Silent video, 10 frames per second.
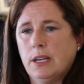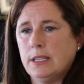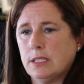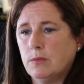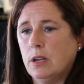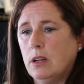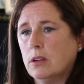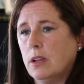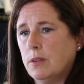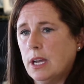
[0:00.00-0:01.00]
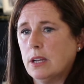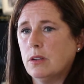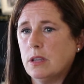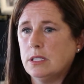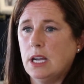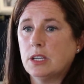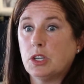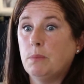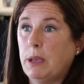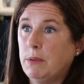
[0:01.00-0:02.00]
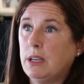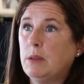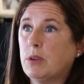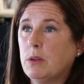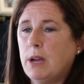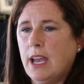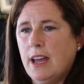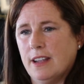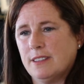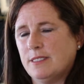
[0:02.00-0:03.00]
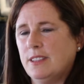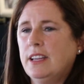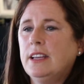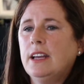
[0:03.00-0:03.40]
I said, well, okay, we got to go to the doctor. Maybe you need probiotics.